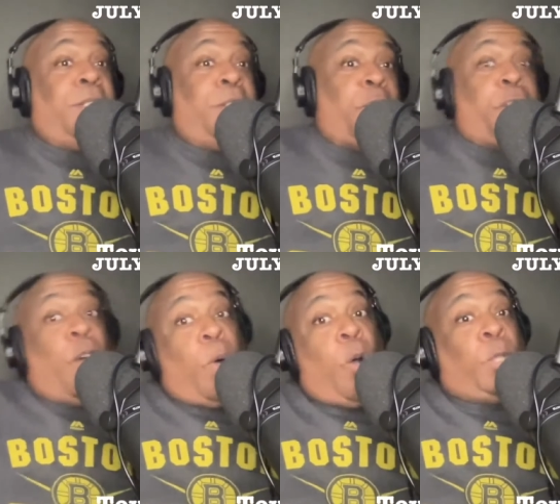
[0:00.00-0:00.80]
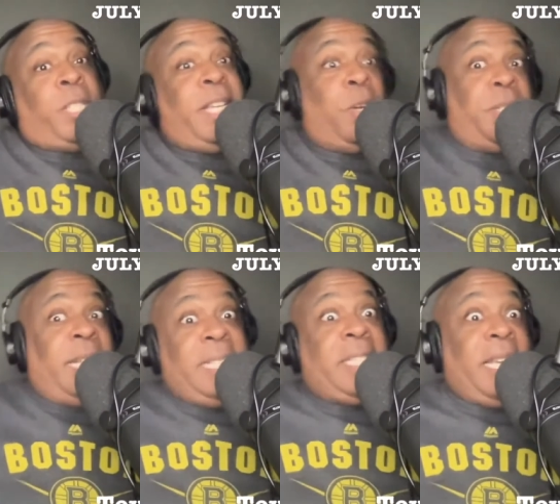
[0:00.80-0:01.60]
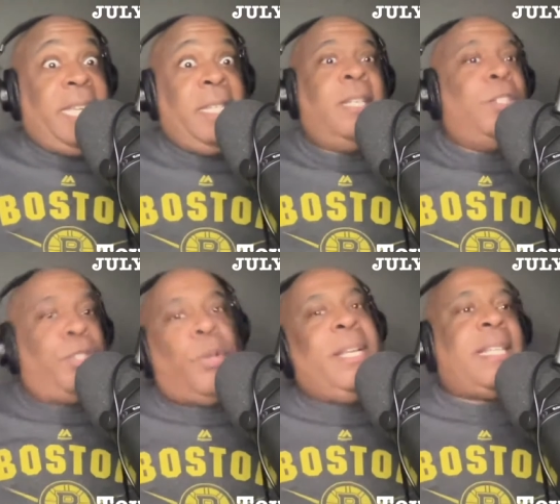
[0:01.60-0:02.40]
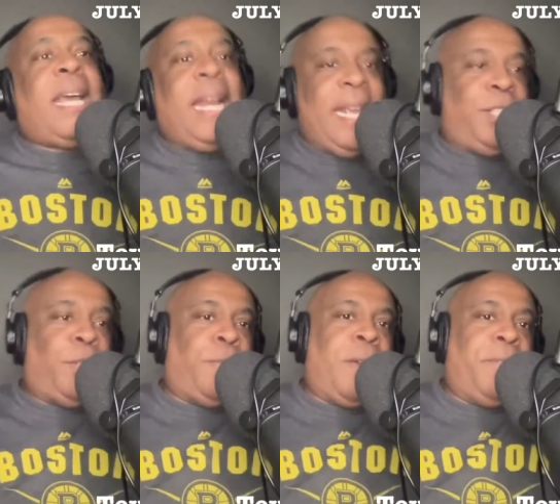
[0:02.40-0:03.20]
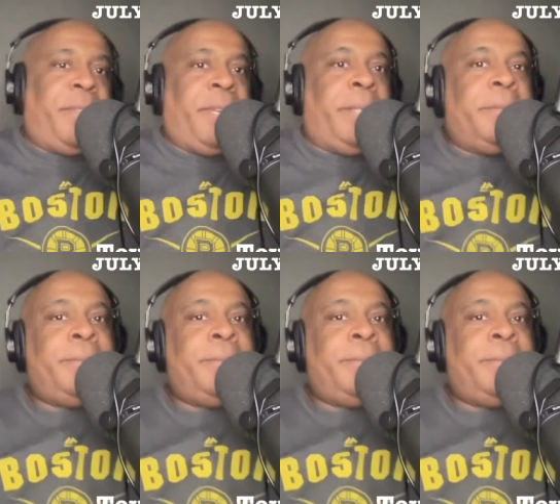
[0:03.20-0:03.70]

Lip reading: there's no OC or DC, so he's got to answer for everything.